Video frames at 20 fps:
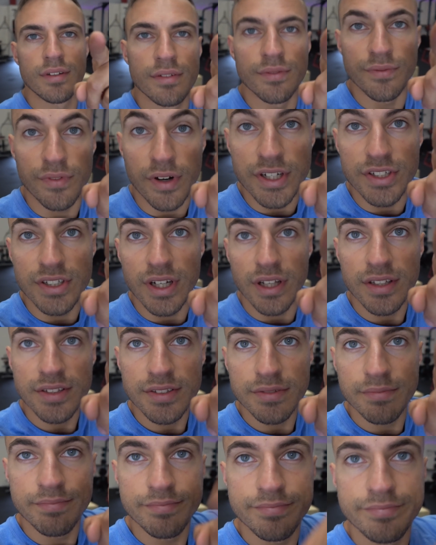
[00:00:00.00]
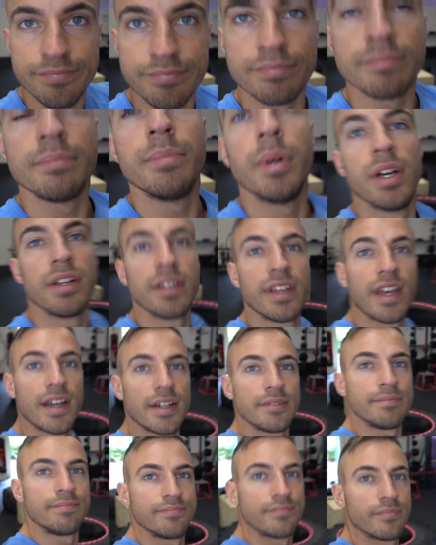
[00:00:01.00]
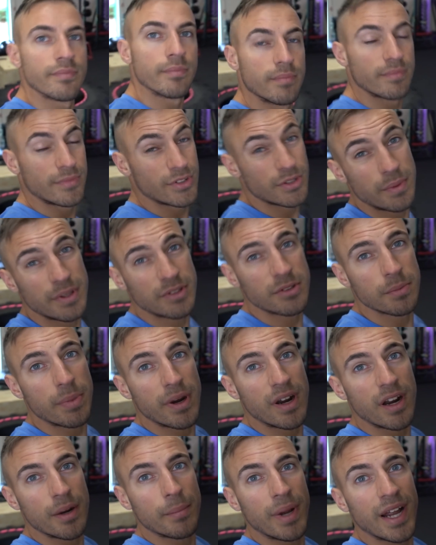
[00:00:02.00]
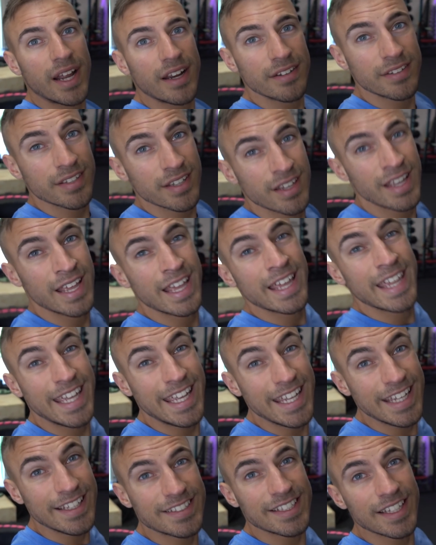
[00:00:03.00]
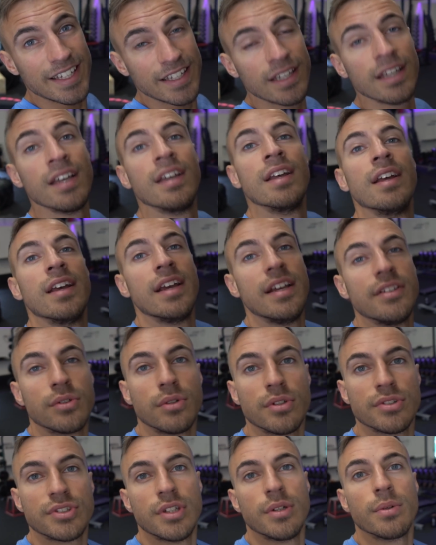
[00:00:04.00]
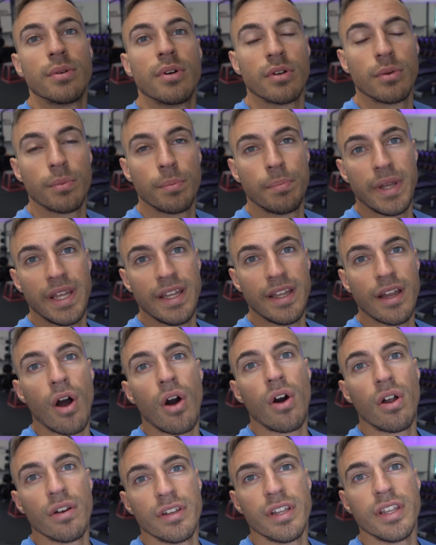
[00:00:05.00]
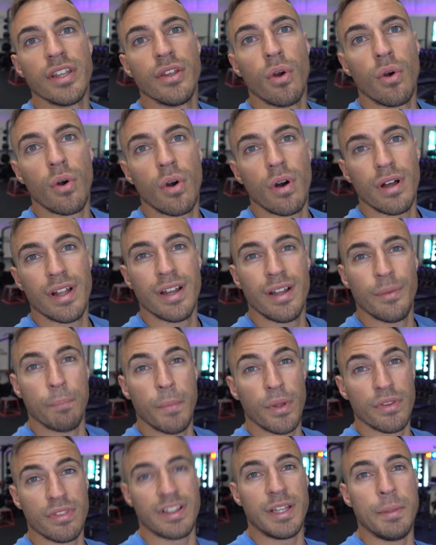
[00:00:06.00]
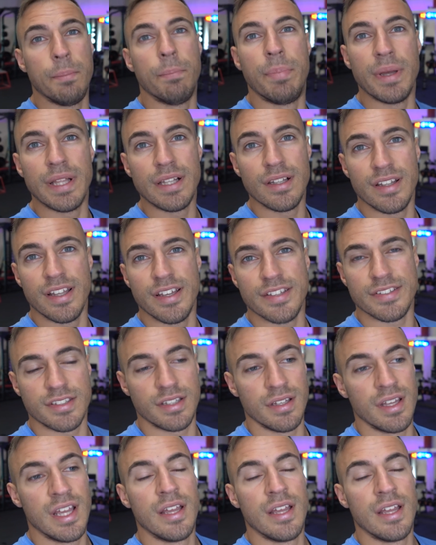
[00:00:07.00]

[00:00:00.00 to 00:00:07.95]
I'm very jealous. But yeah, something to bear in mind, heating is also going to be on your monthly bill list,